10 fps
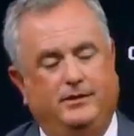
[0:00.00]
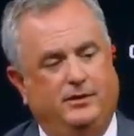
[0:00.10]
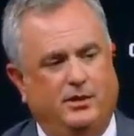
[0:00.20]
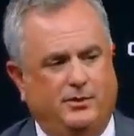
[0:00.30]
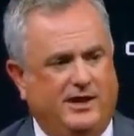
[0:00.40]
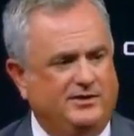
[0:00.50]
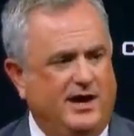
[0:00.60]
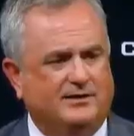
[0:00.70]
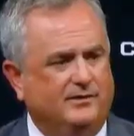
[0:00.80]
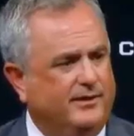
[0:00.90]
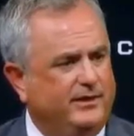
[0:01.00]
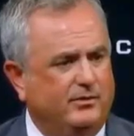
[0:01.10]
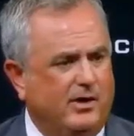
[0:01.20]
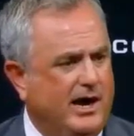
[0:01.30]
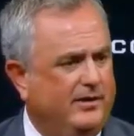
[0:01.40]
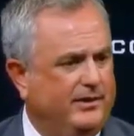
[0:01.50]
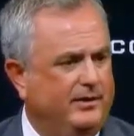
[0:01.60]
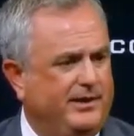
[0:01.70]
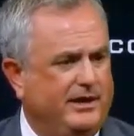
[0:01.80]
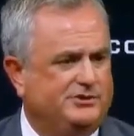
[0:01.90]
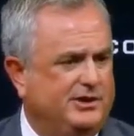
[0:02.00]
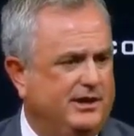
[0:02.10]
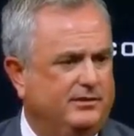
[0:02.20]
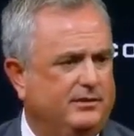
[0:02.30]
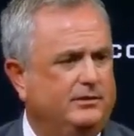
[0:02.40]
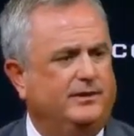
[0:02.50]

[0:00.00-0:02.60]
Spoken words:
You know, when I talked to Lincoln Riley about Chandler,